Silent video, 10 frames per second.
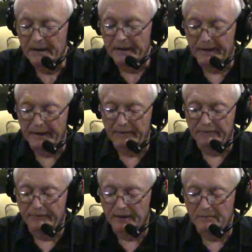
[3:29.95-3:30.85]
And
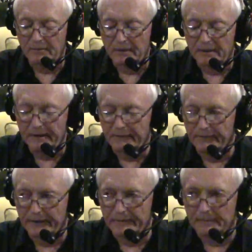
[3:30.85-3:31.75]
Fenimore, if I
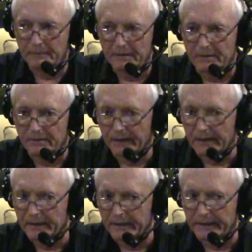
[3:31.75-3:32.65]
remember
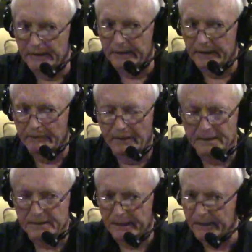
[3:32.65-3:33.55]
correctly, I want to
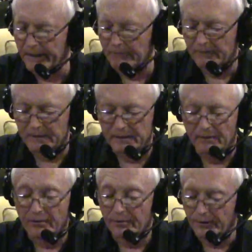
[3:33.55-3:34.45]
say they were
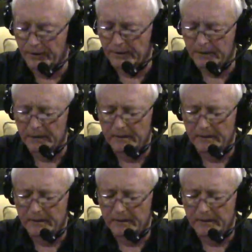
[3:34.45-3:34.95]
third